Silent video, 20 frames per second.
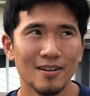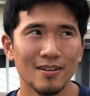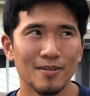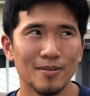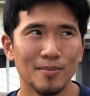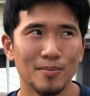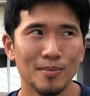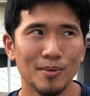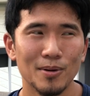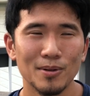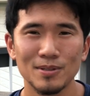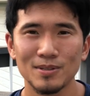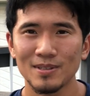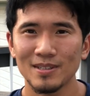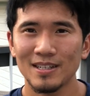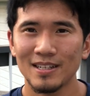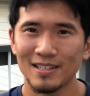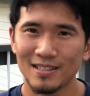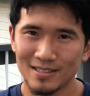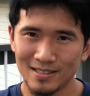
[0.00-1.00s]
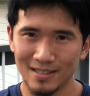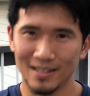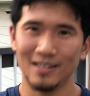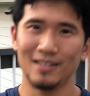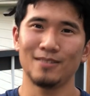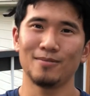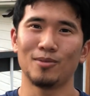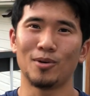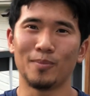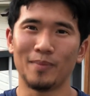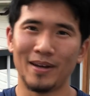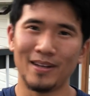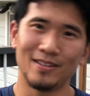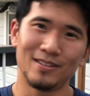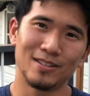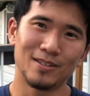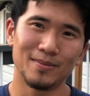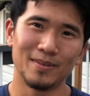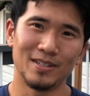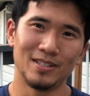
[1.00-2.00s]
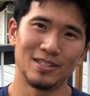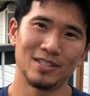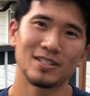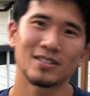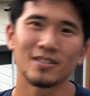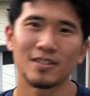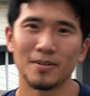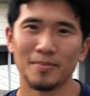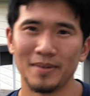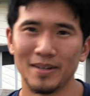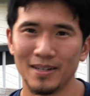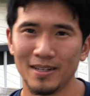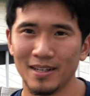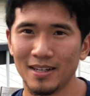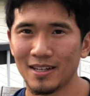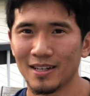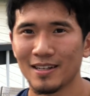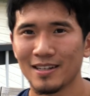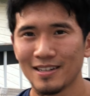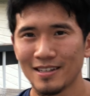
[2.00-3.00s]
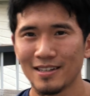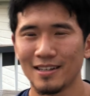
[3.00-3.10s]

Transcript: mostly it's like momentum and just committing